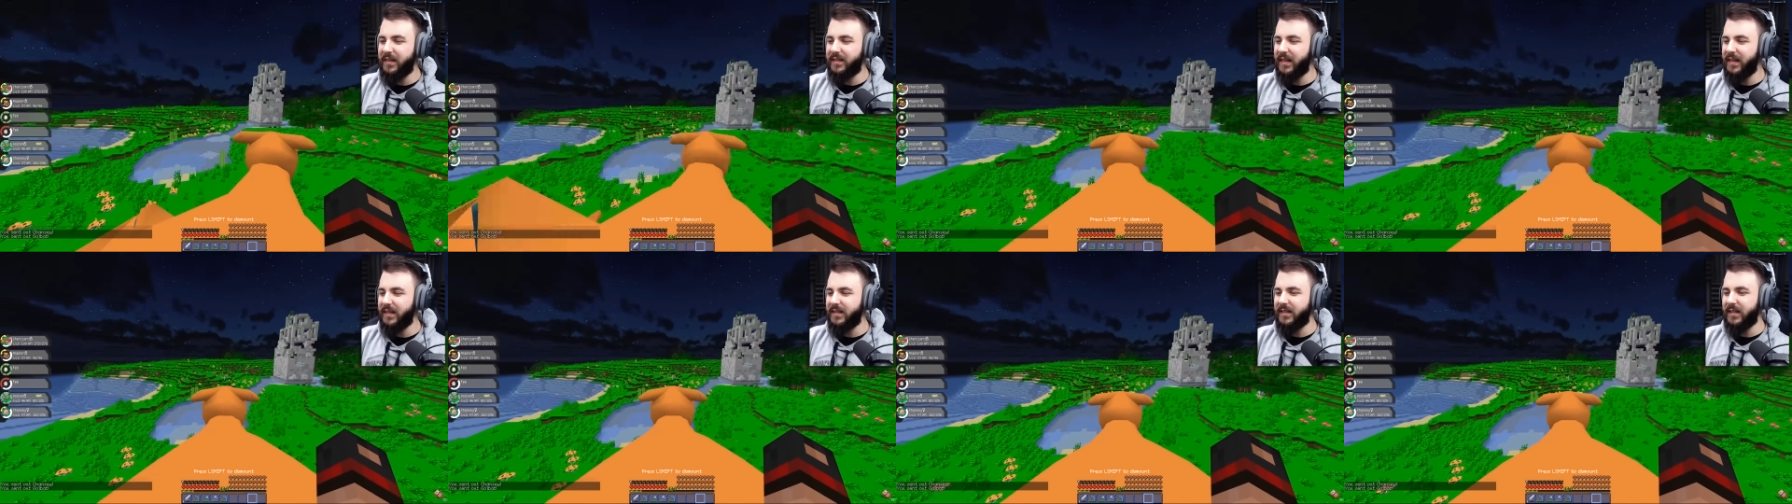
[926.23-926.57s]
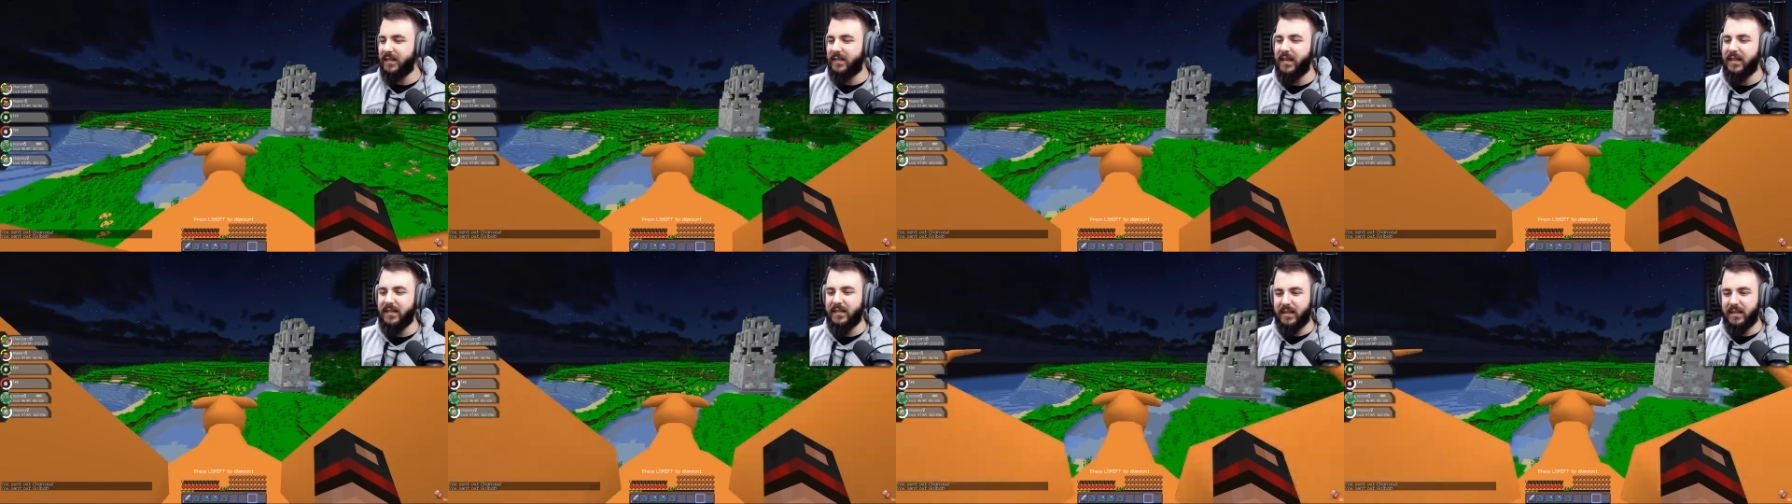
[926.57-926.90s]
does,
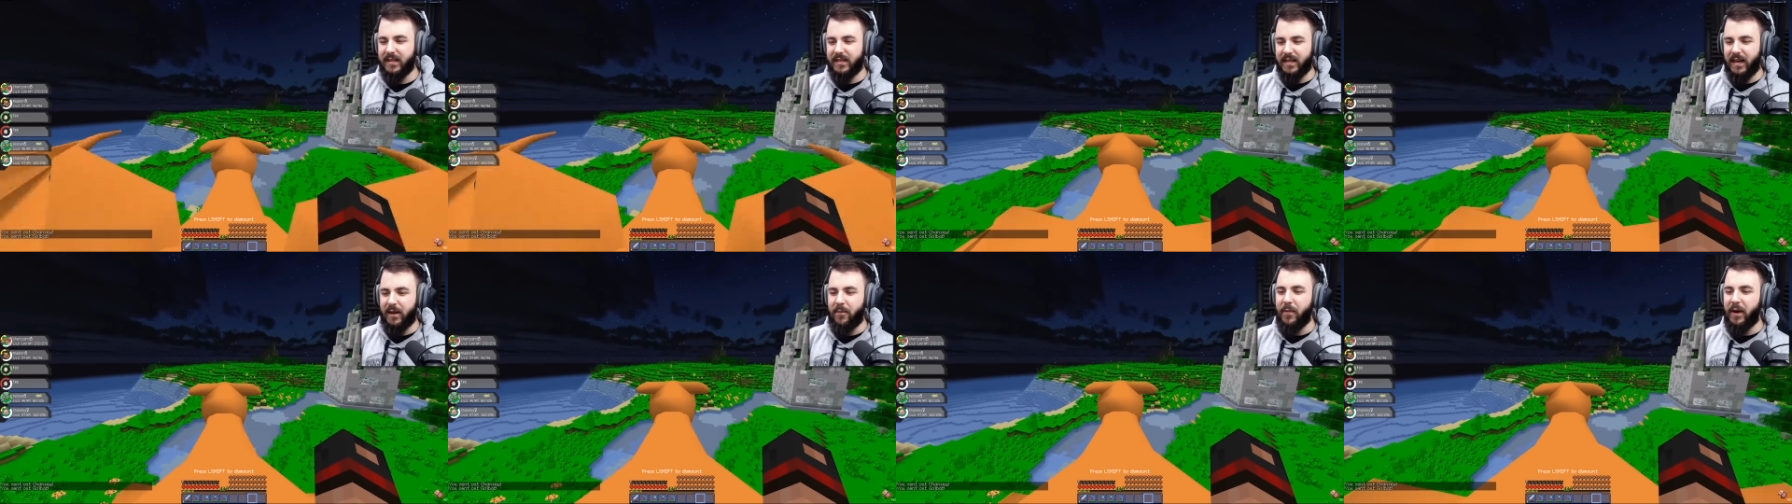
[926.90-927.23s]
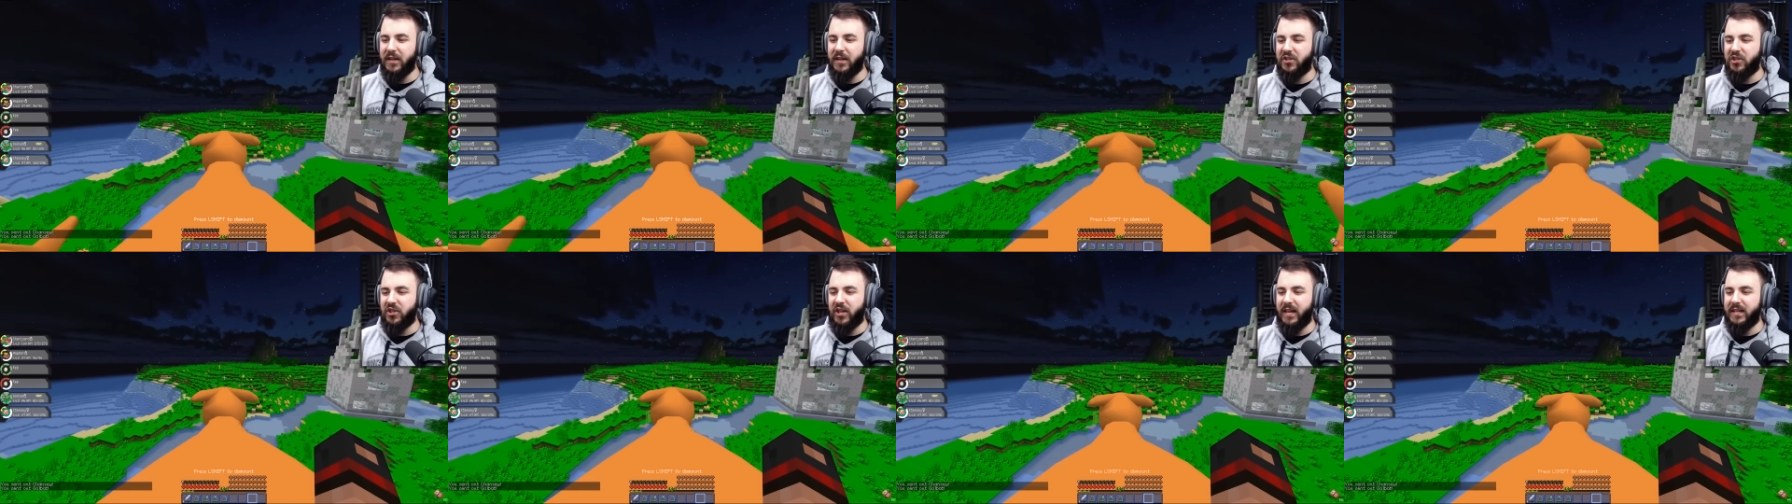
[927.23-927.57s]
does it the same way
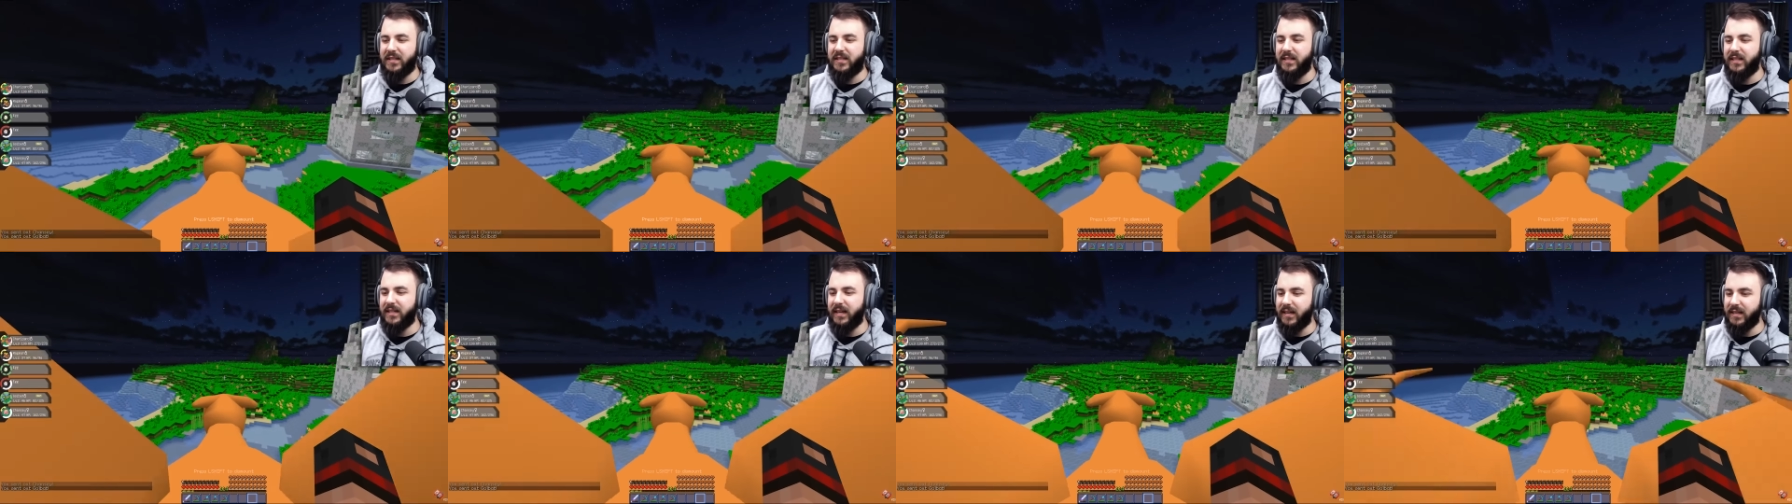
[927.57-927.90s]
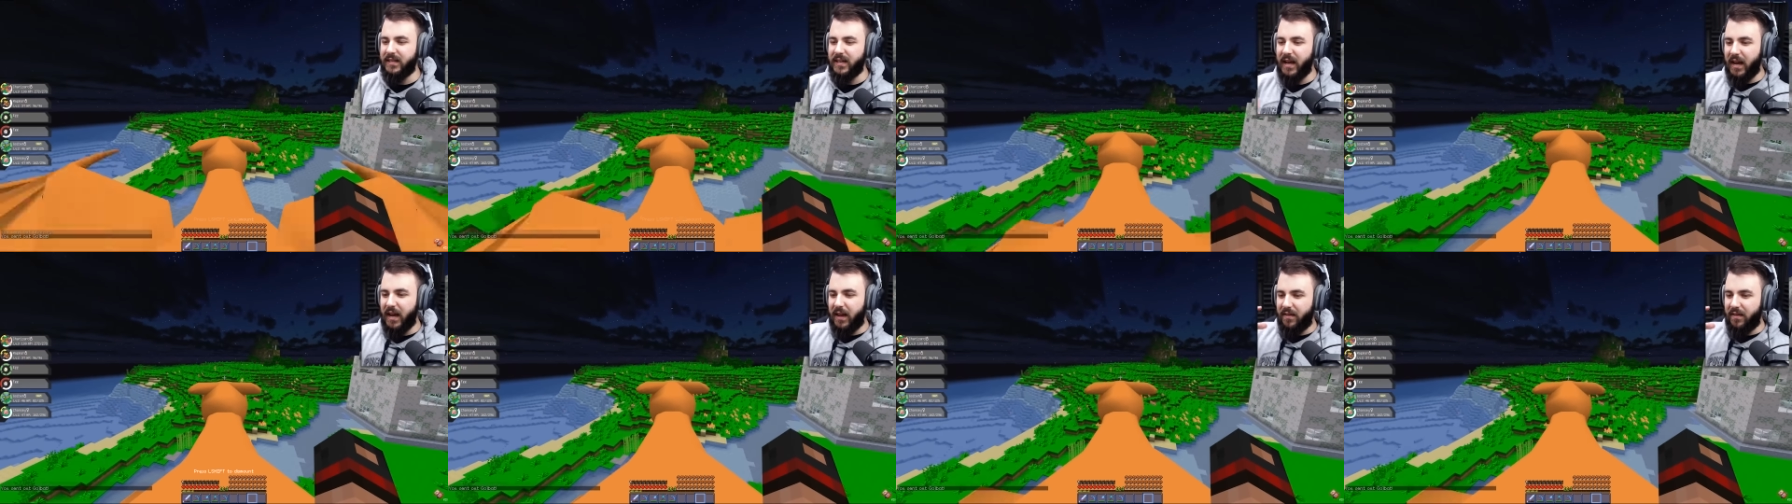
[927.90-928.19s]
as Chansey does.